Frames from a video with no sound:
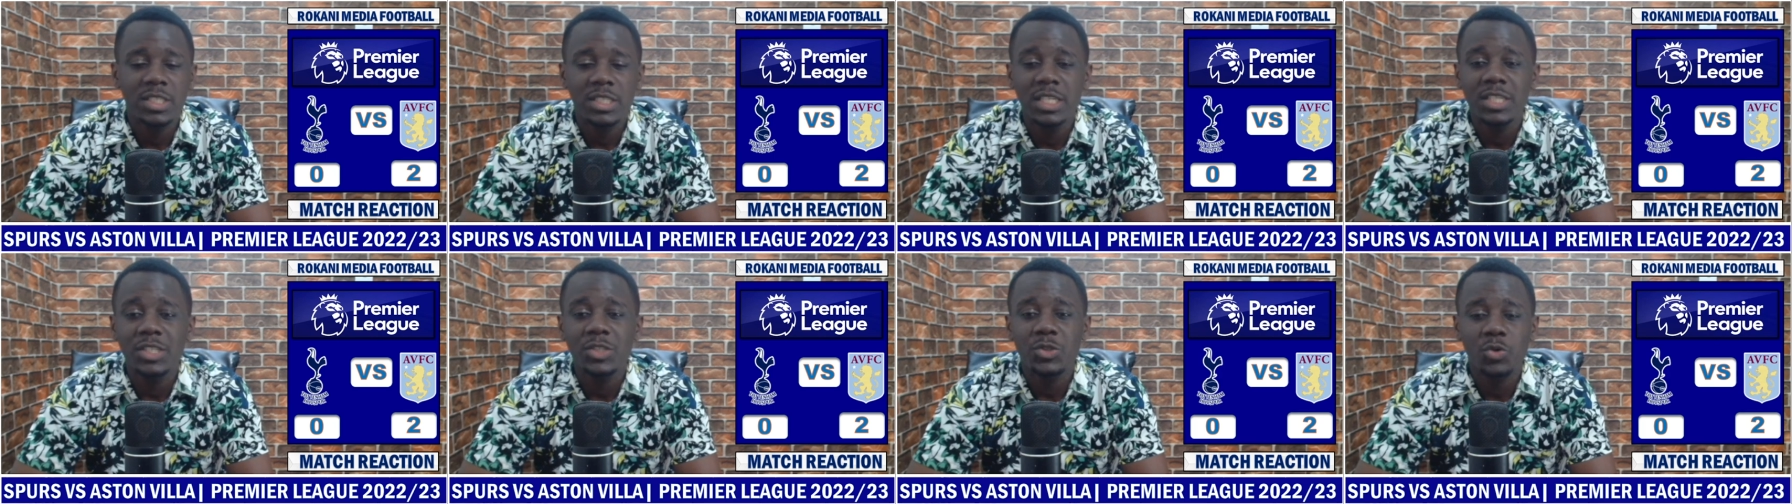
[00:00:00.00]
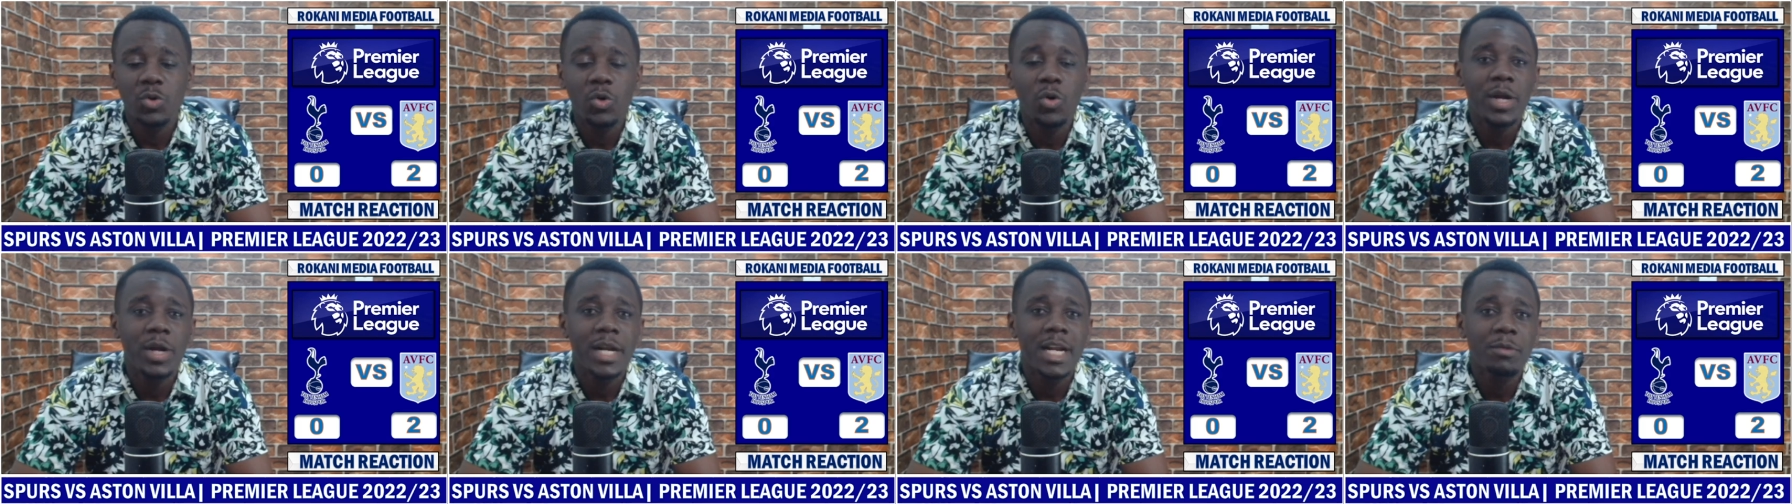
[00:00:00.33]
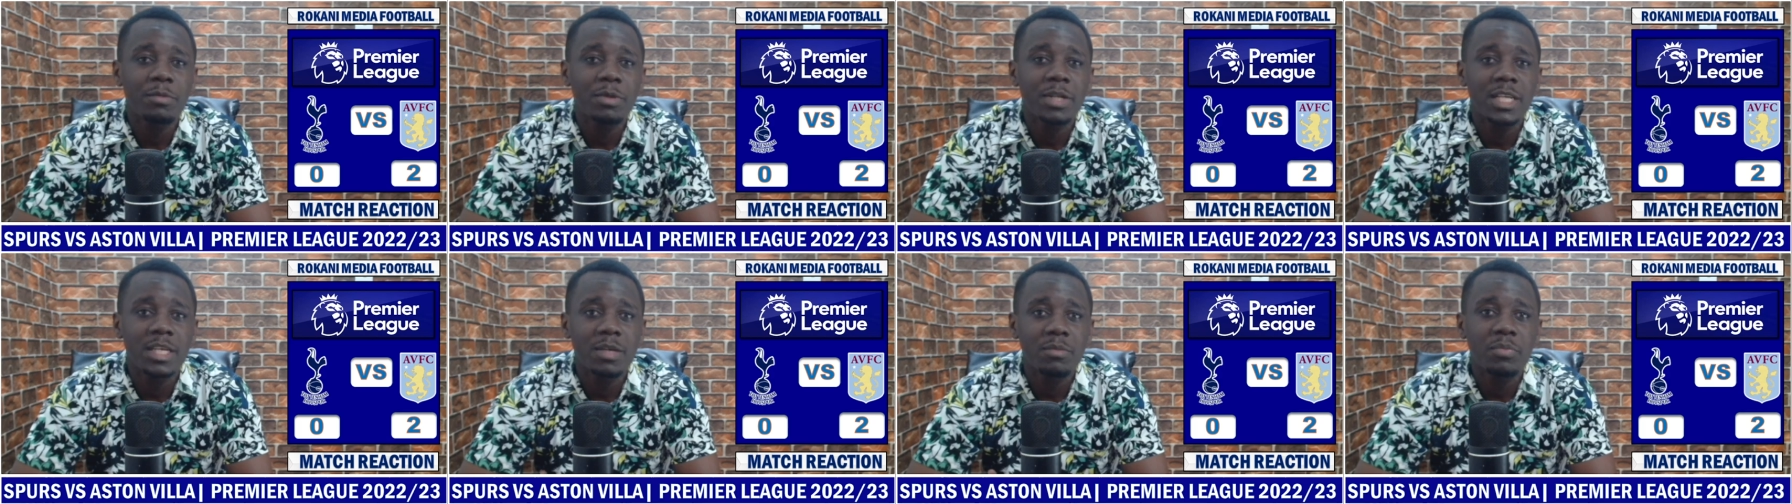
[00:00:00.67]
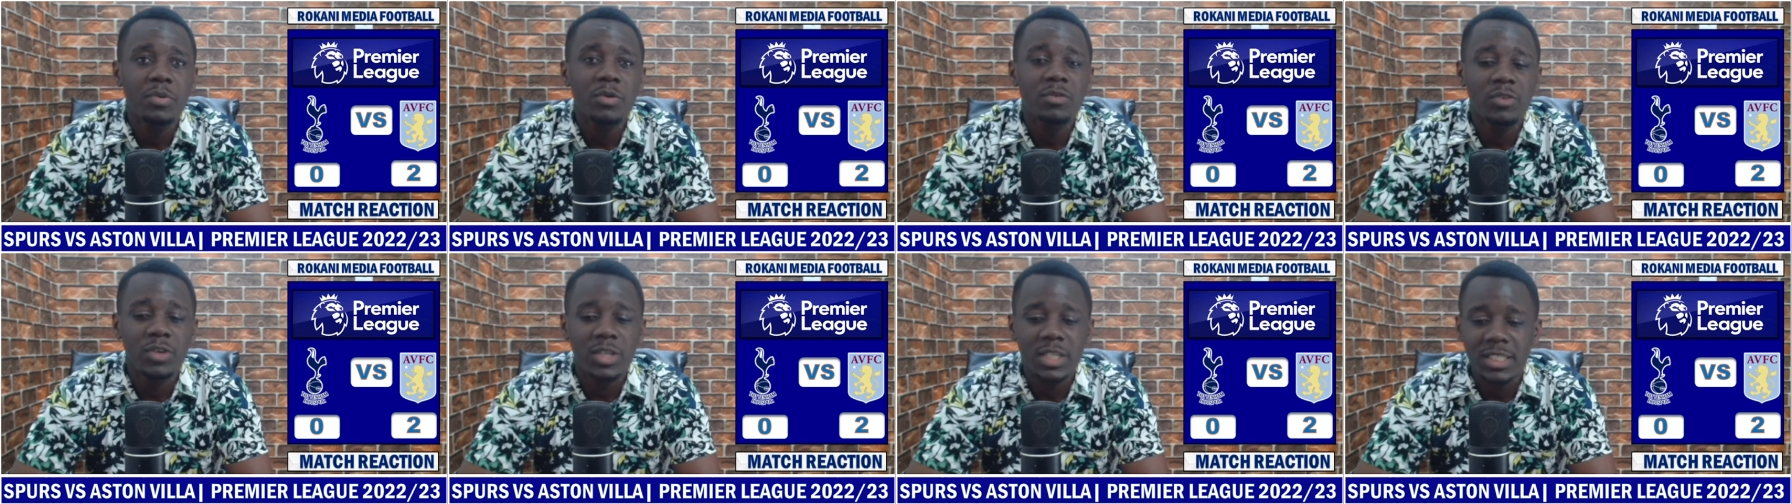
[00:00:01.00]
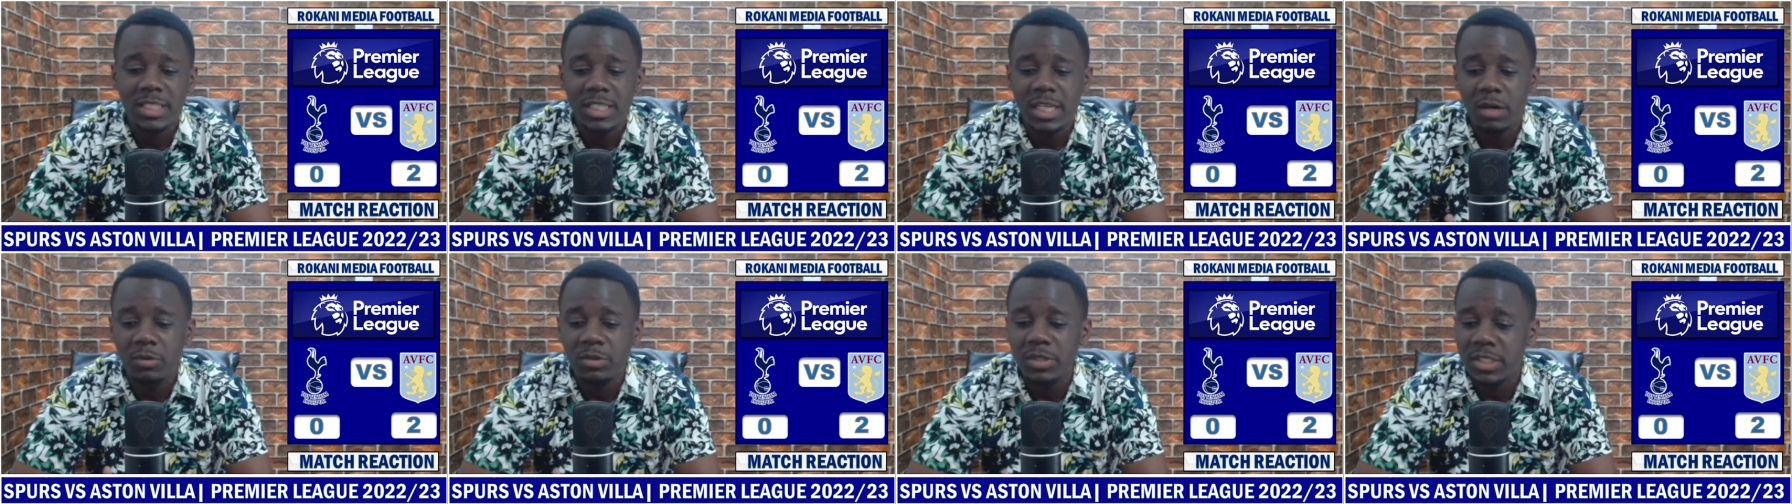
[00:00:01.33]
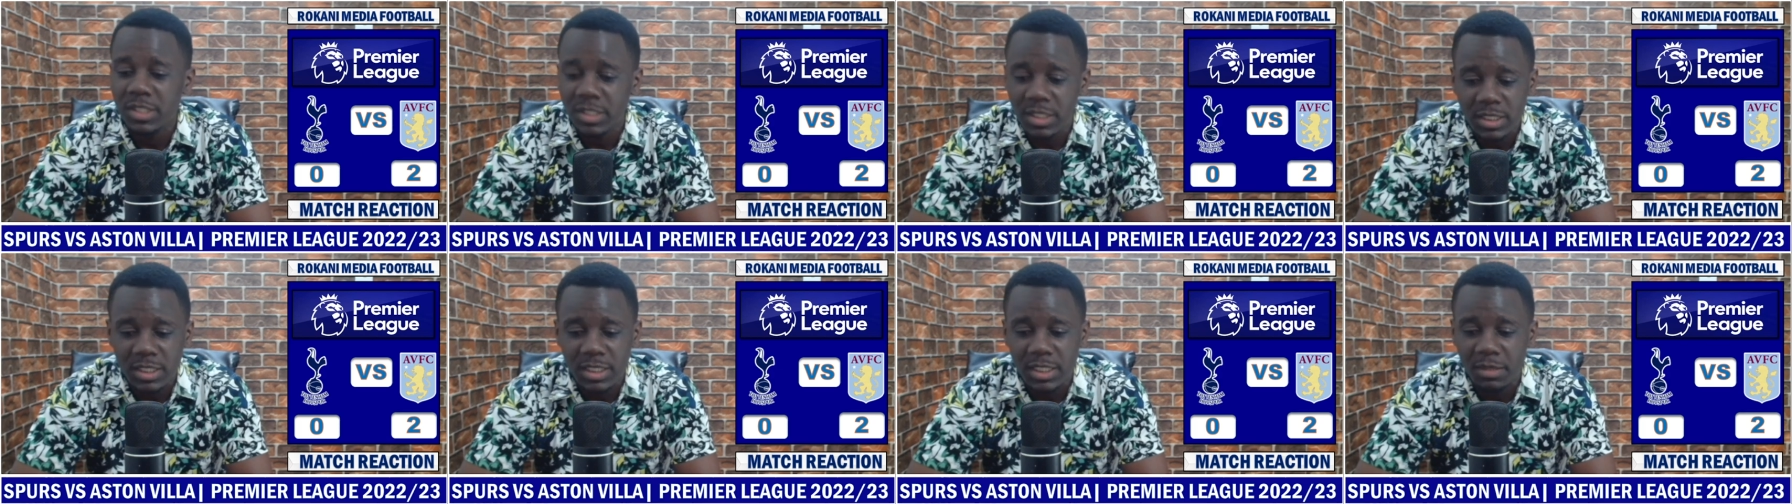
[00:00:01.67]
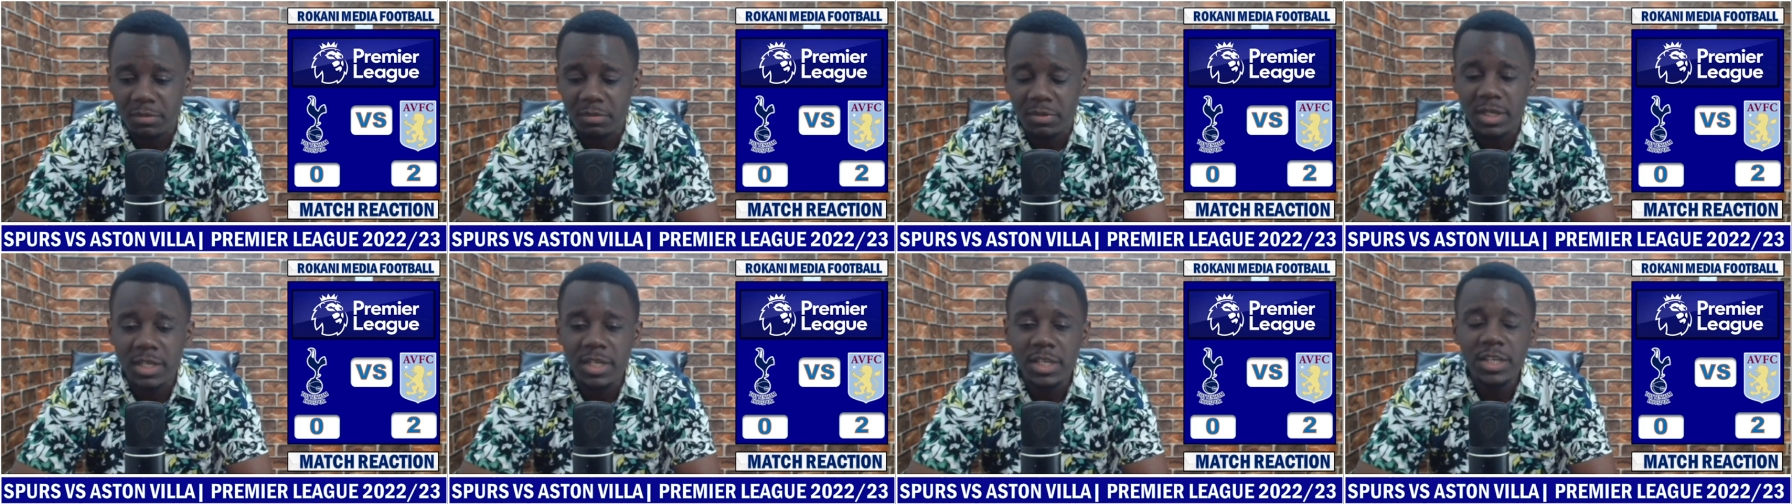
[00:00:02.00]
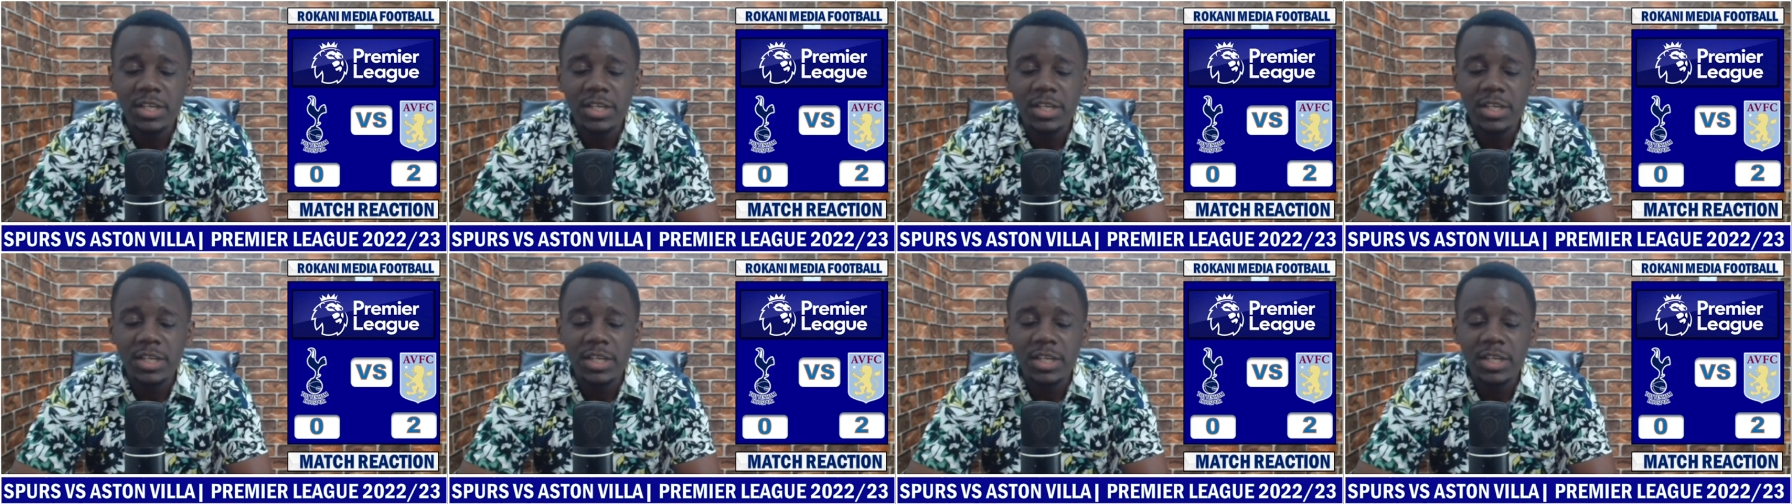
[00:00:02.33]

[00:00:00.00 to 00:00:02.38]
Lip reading: needs to go on and really improve on his scouting system.